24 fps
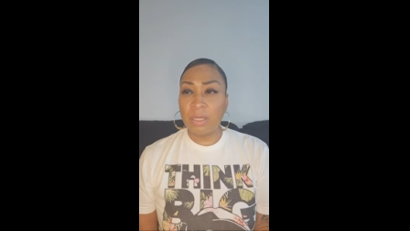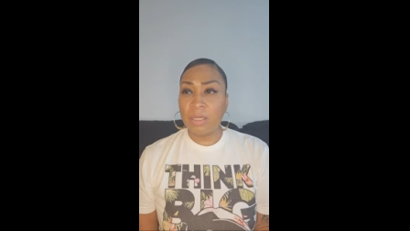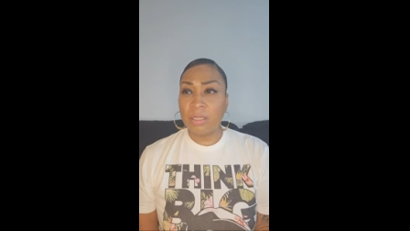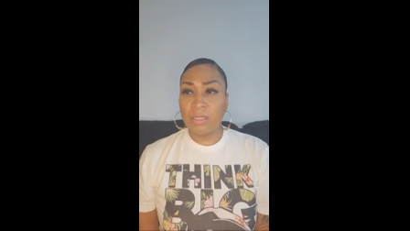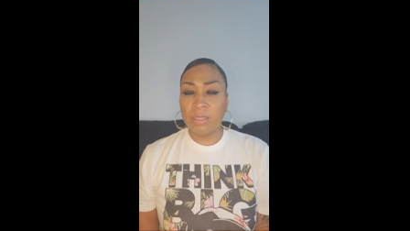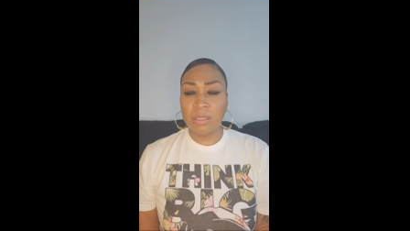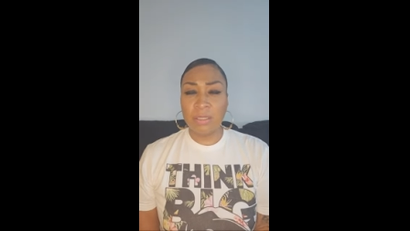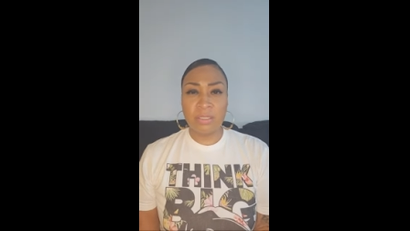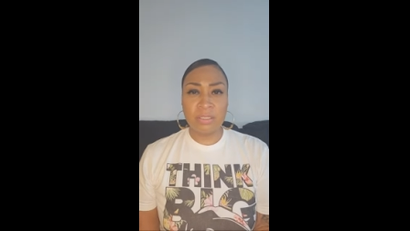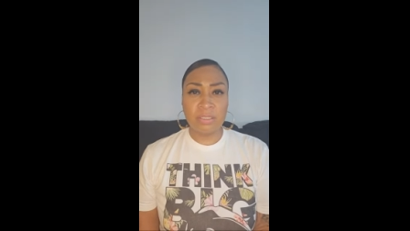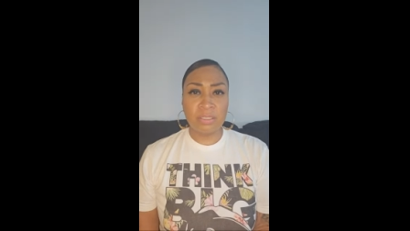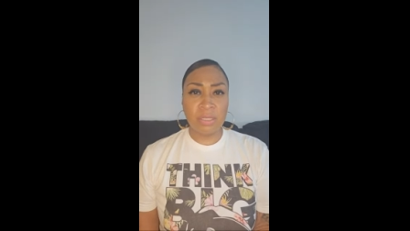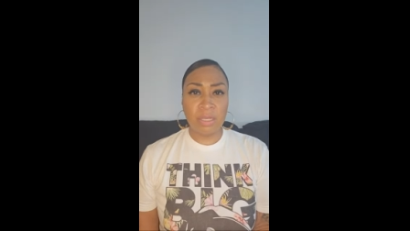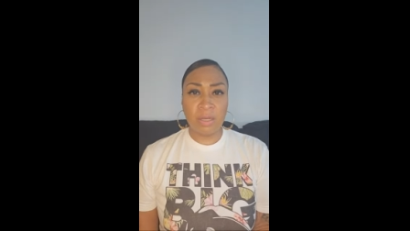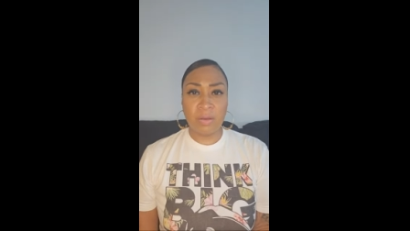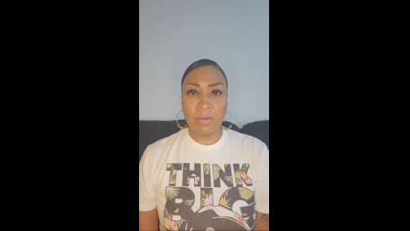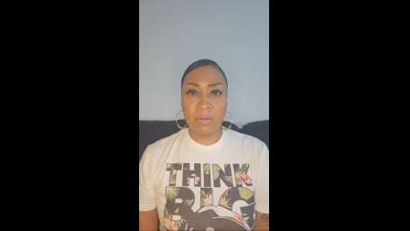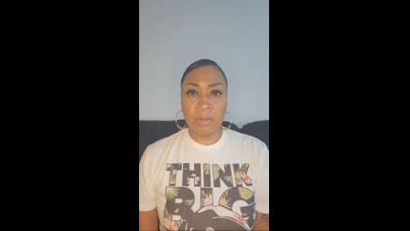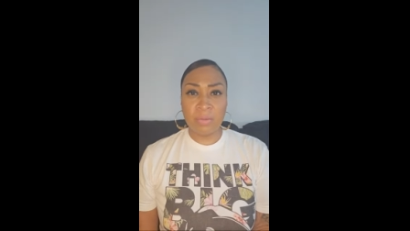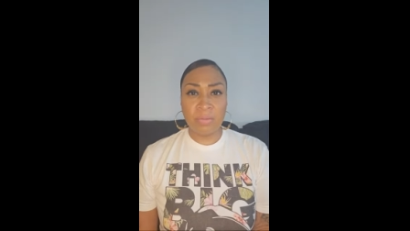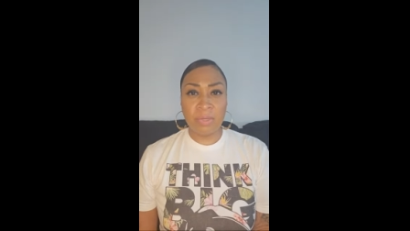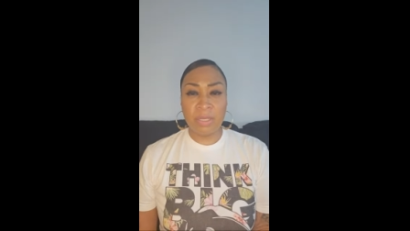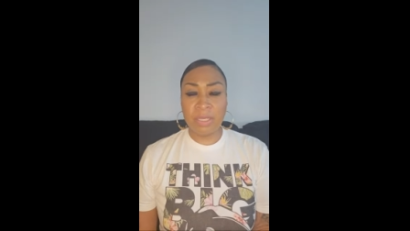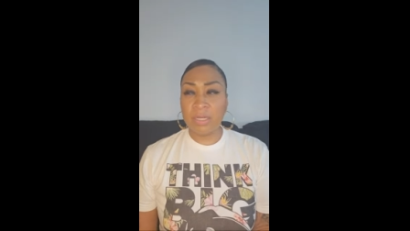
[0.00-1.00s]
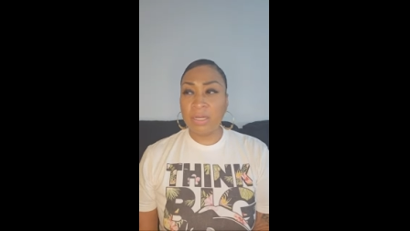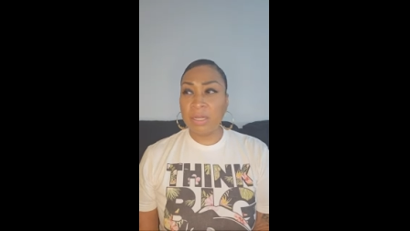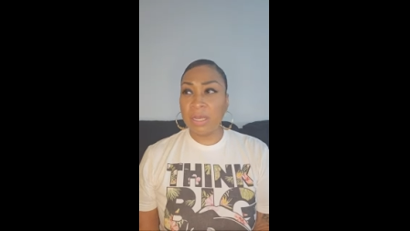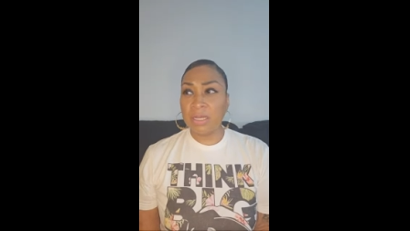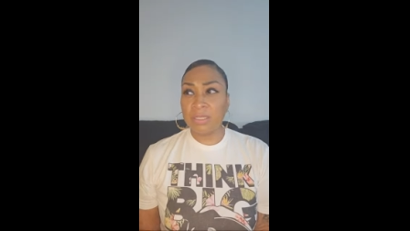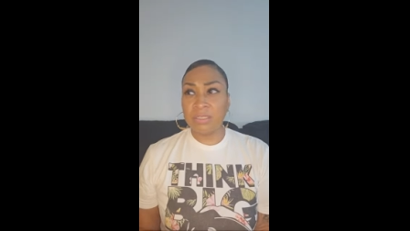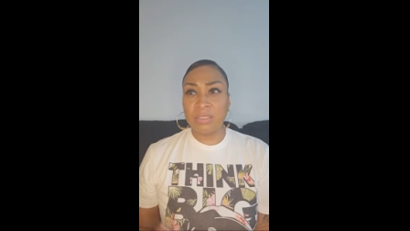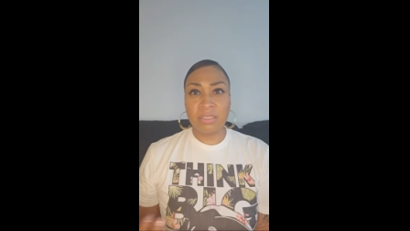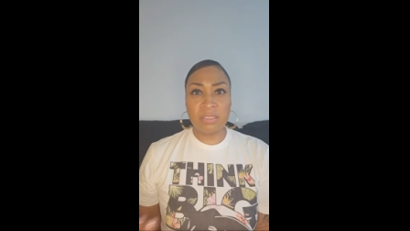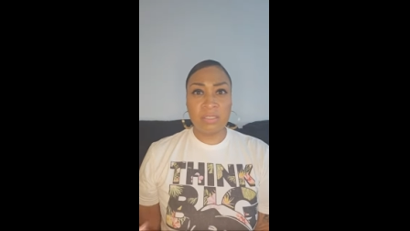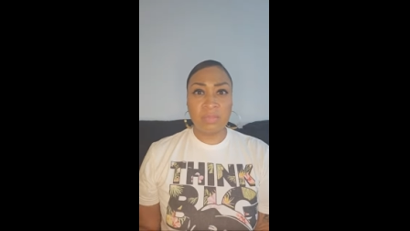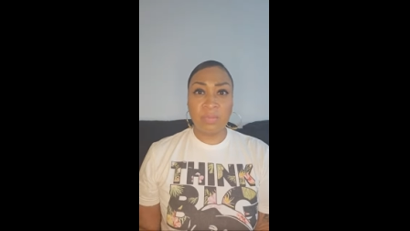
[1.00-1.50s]
You understand what I mean?
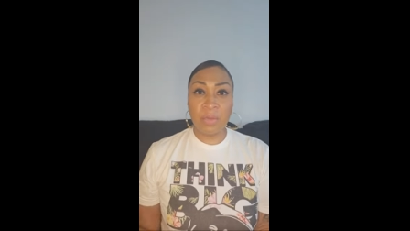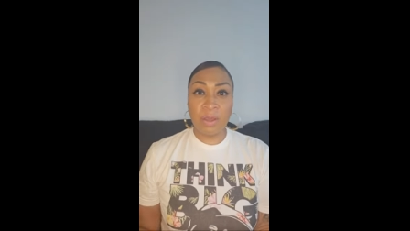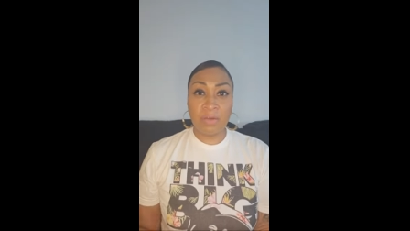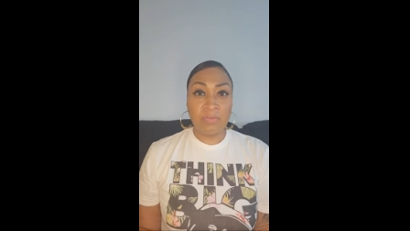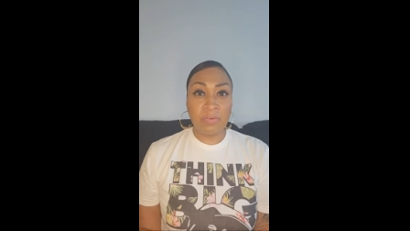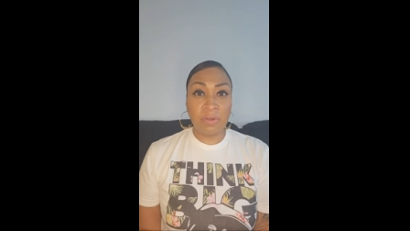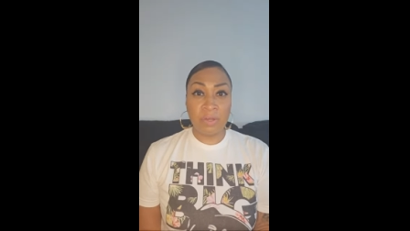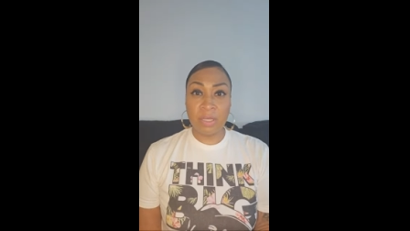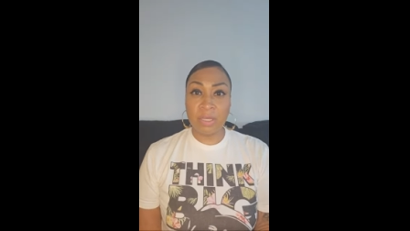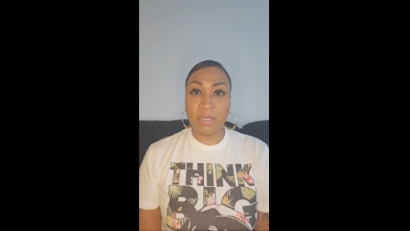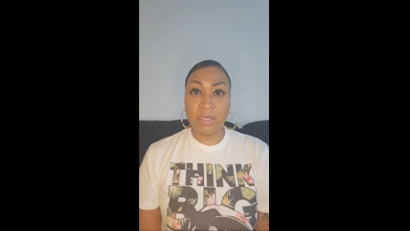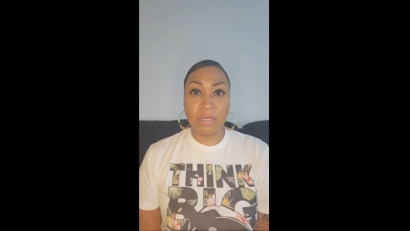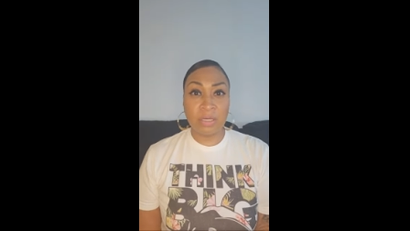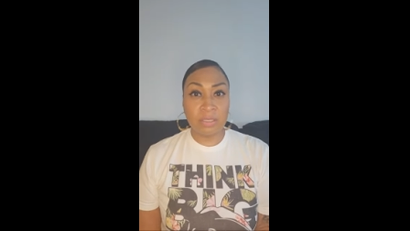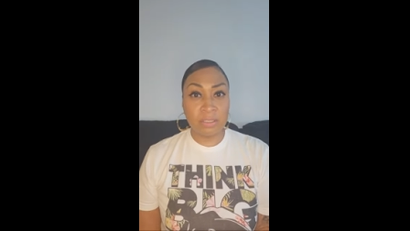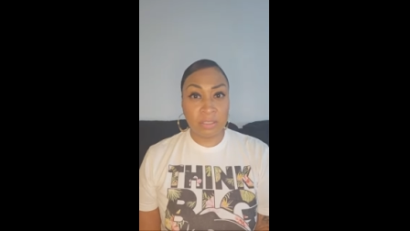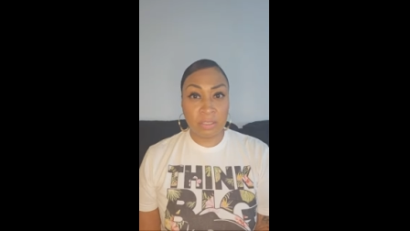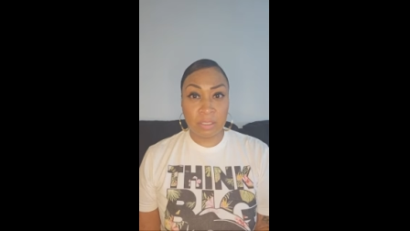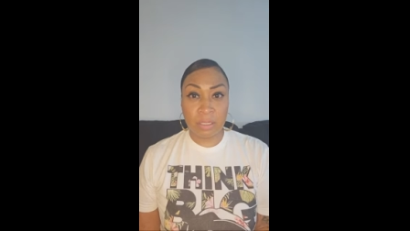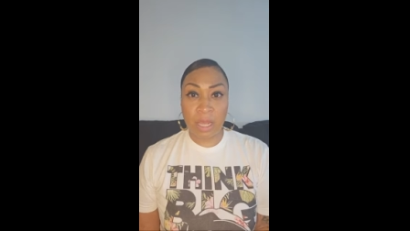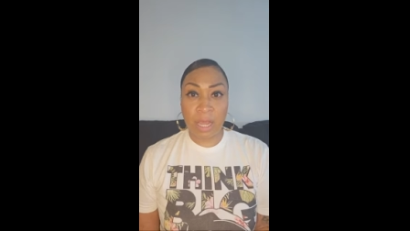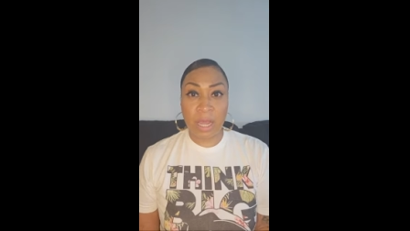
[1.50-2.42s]
Like, this is my fucking cousin.